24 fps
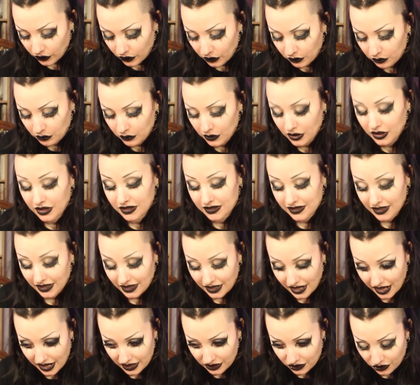them in a
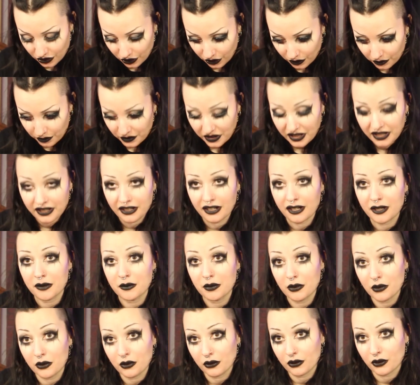secondhand shop and I
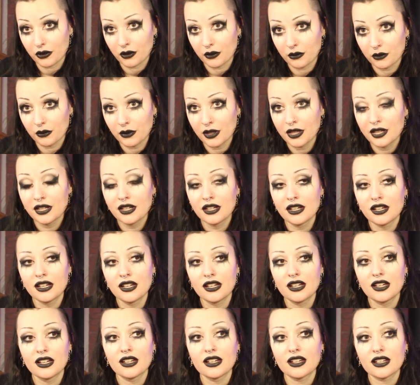bought them
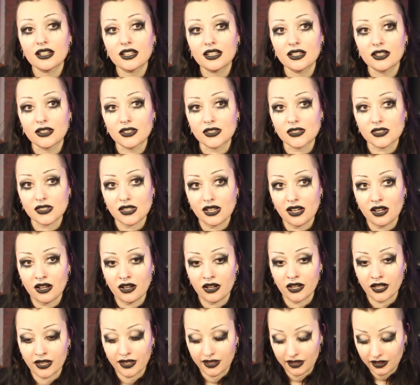because
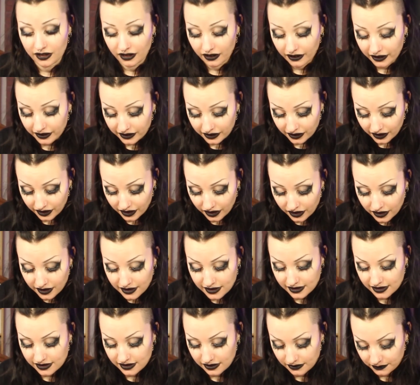I like the
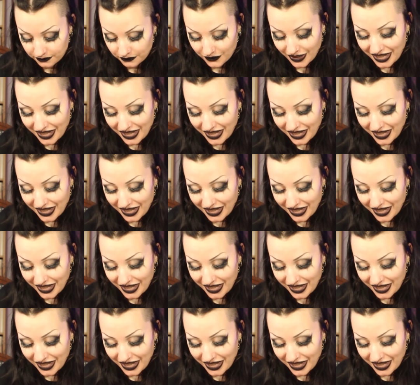colours,